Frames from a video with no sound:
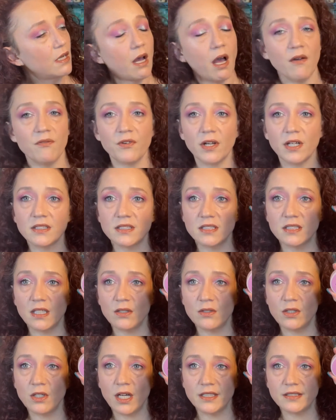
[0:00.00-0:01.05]
I forgot to tell
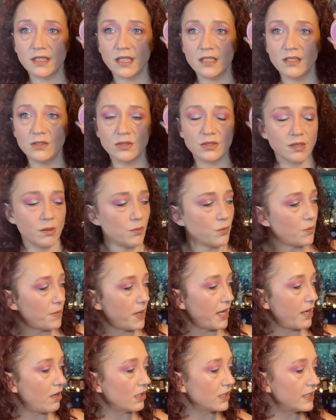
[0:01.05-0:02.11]
you guys, I used some of
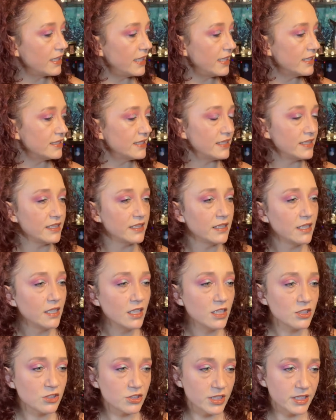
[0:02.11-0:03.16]
my hard candy
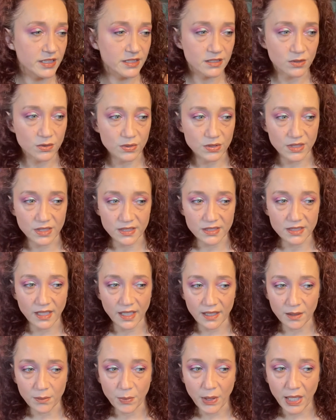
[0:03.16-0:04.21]
translucent
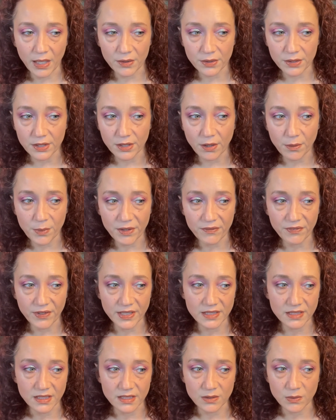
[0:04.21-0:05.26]
setting powder on my
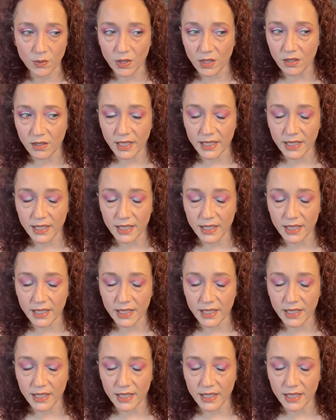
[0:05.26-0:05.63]
face as well.